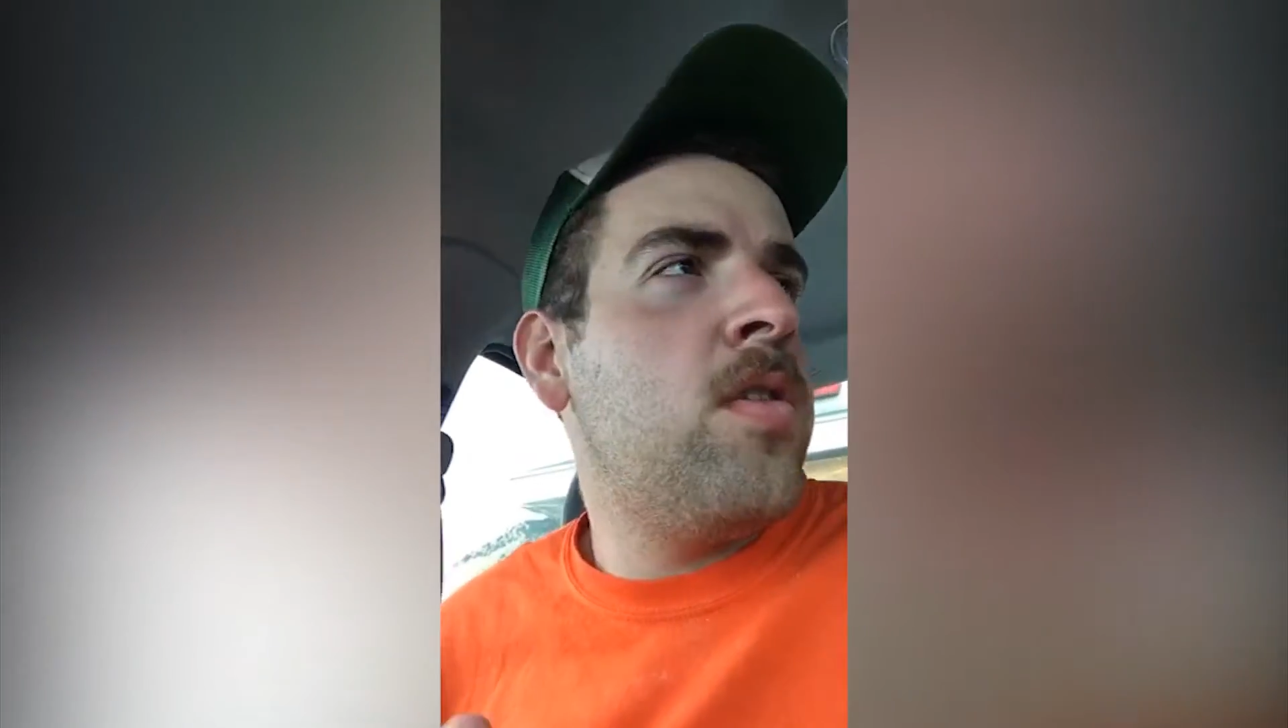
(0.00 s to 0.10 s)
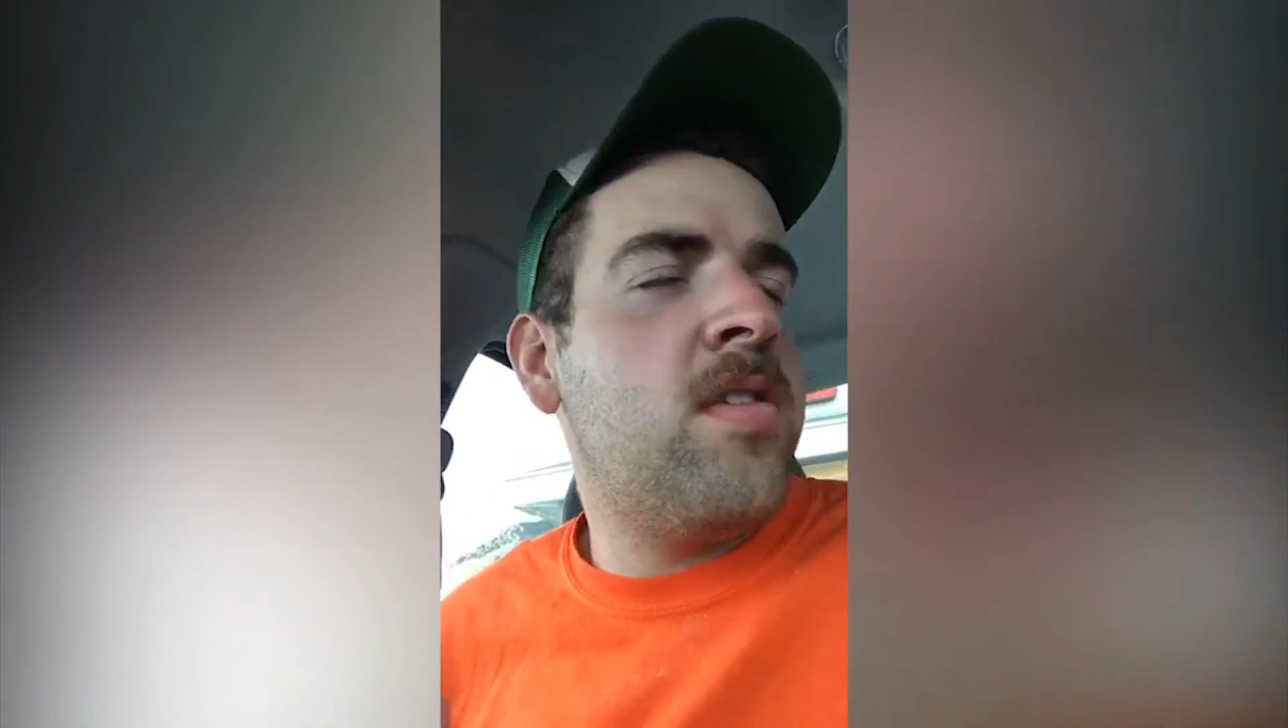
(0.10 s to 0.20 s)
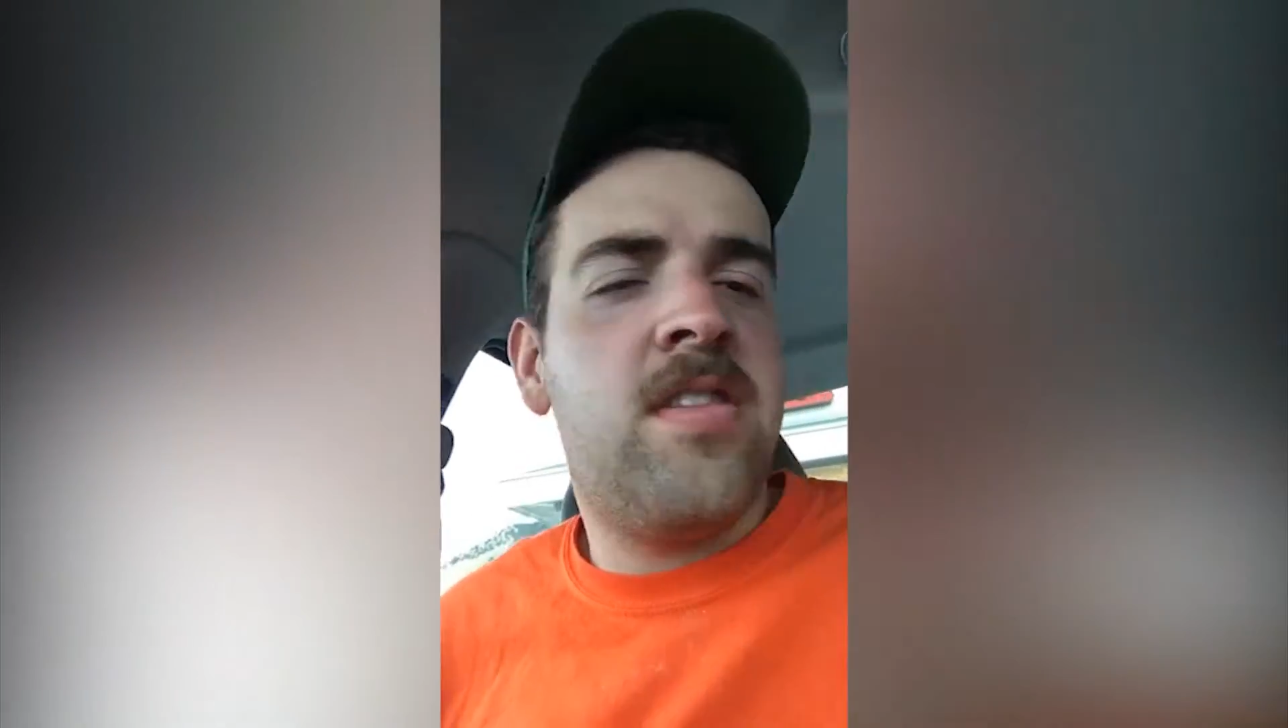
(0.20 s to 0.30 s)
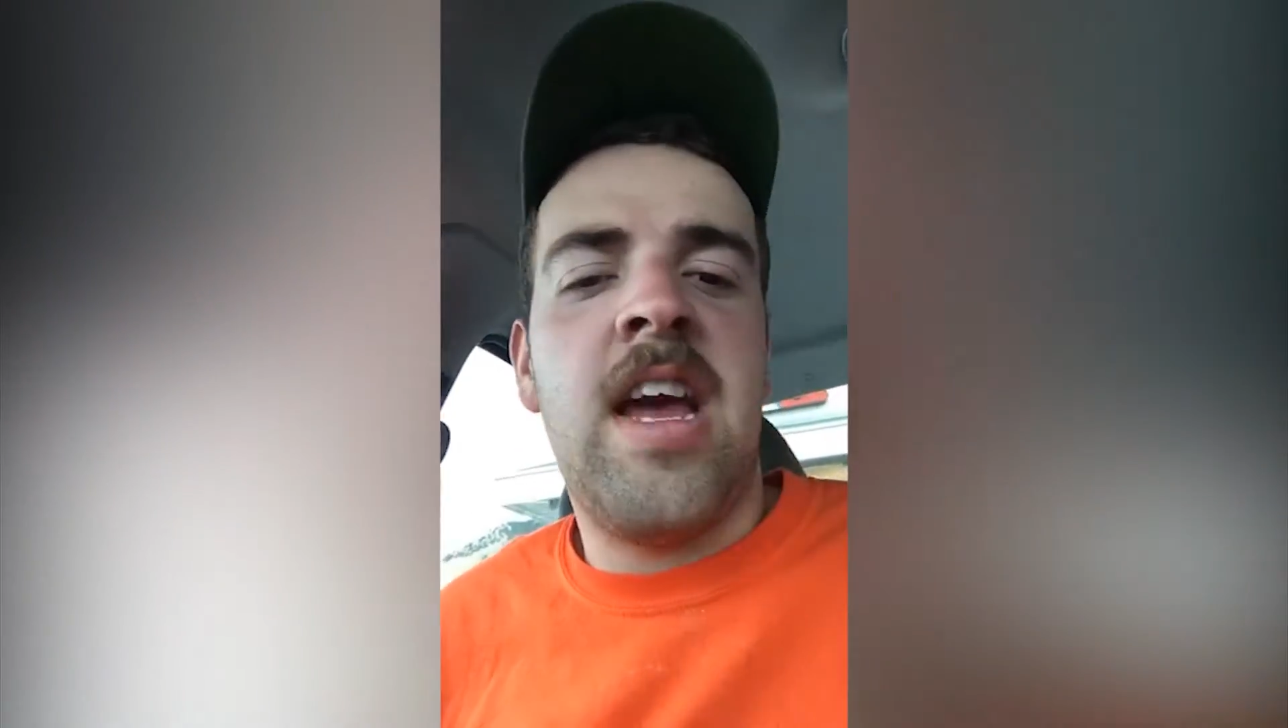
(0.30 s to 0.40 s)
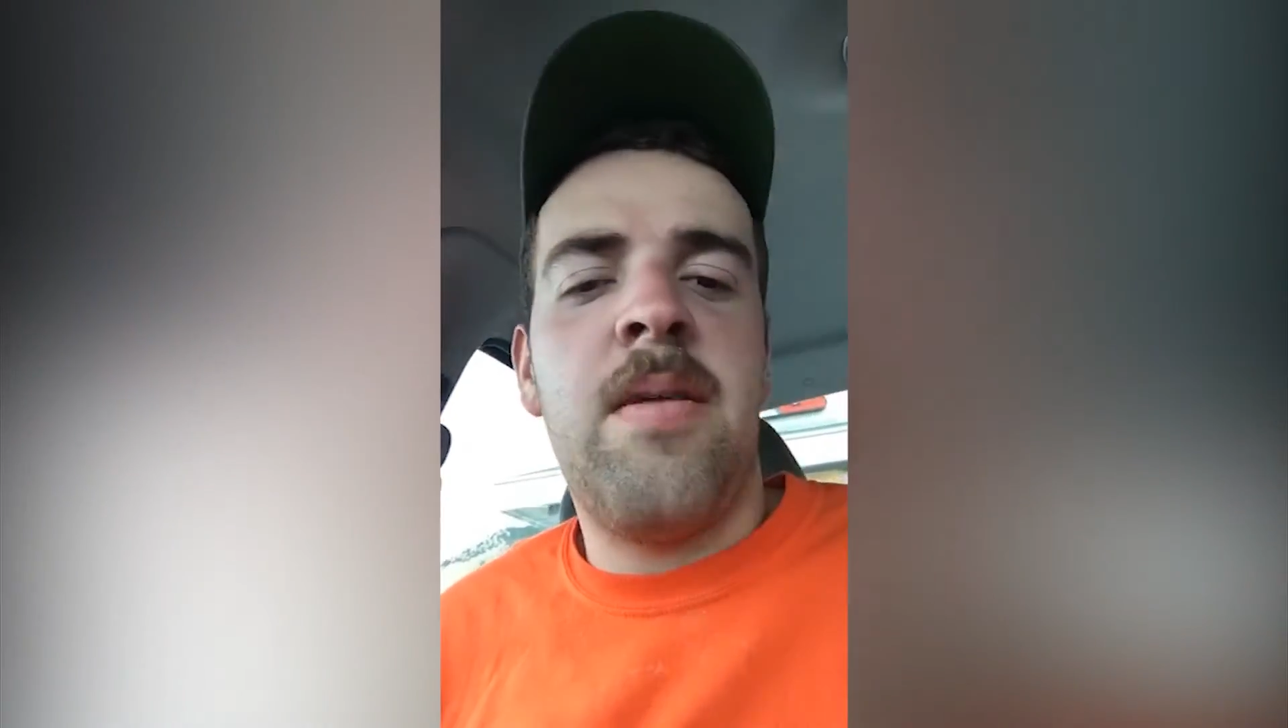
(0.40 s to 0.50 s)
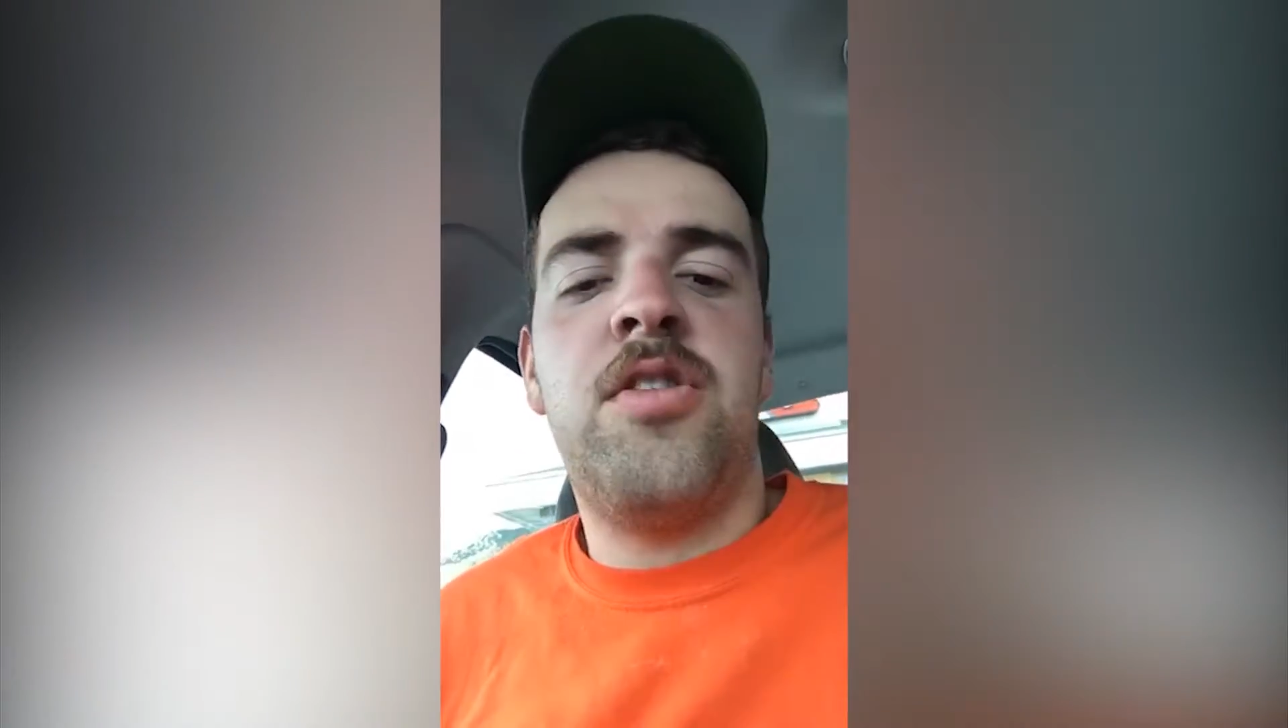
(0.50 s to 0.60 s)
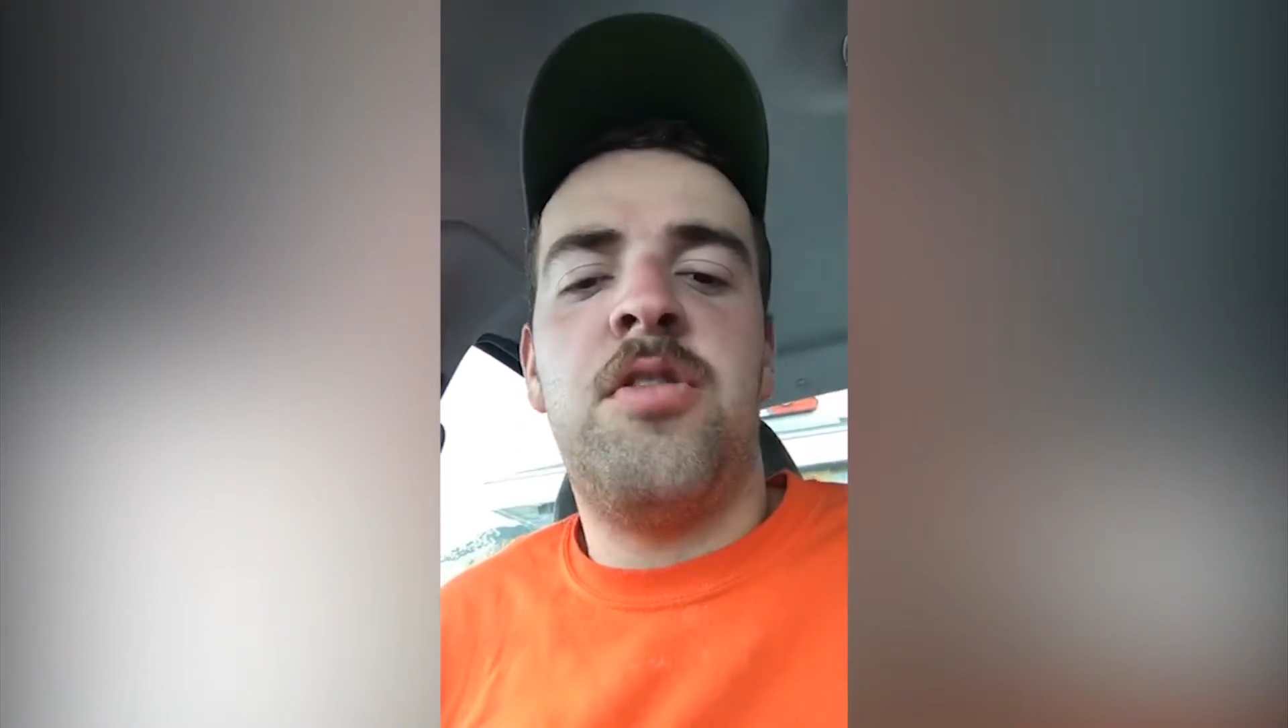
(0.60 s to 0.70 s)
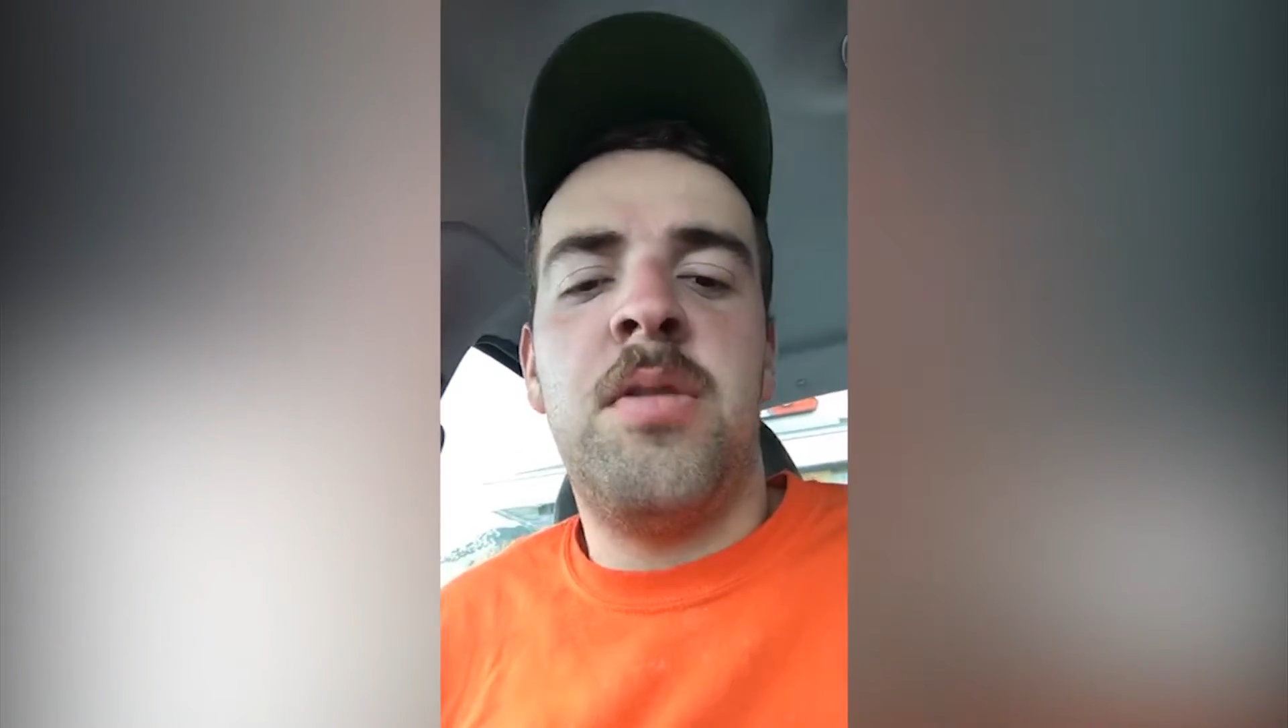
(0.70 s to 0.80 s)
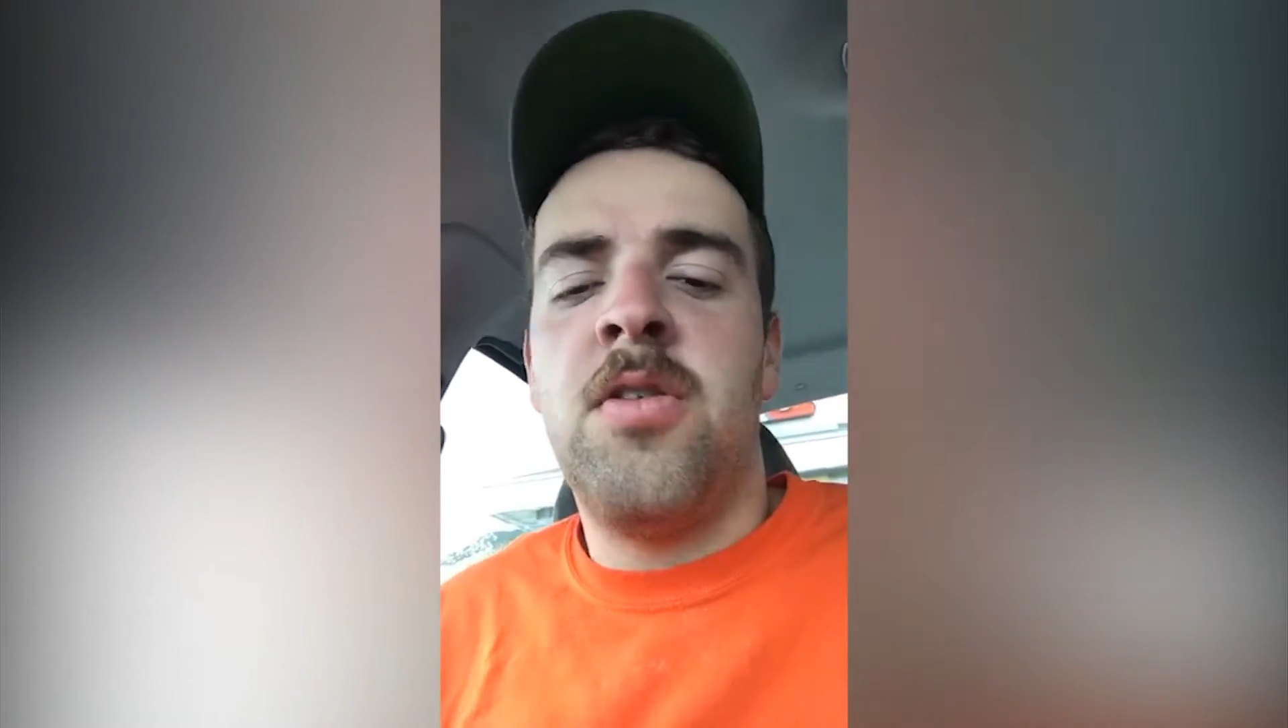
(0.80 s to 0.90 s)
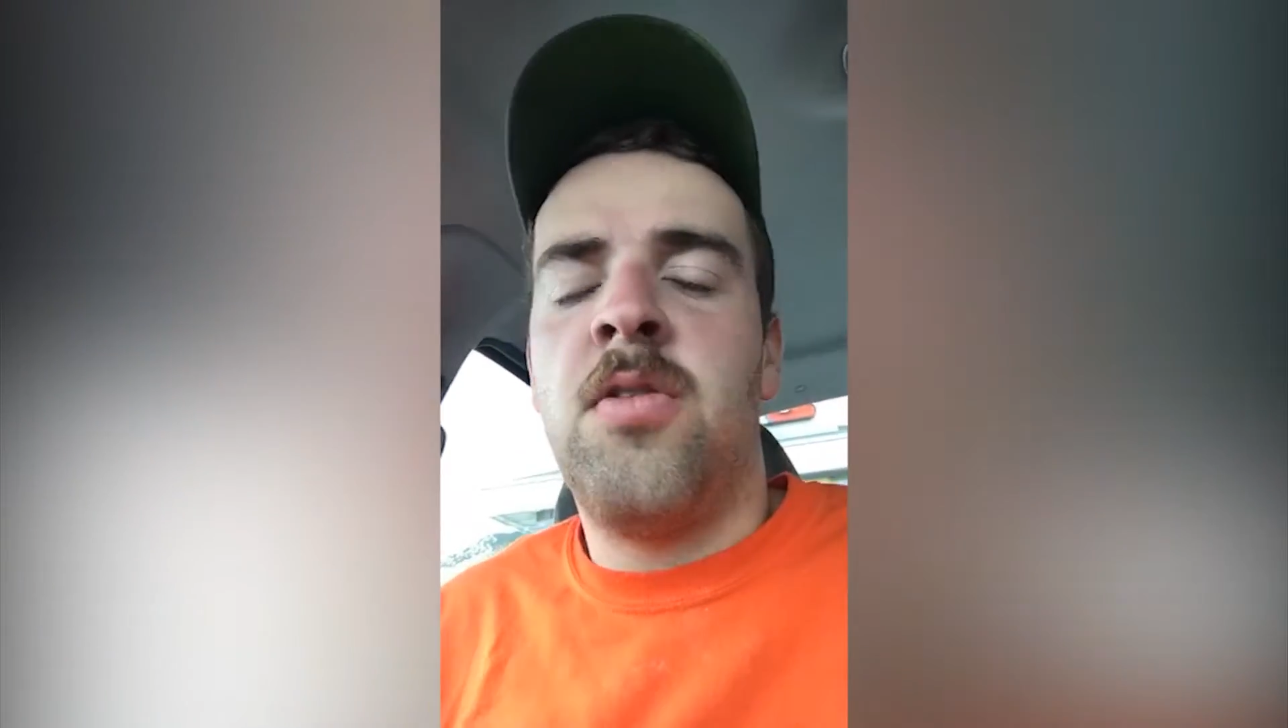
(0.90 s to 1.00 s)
establishment,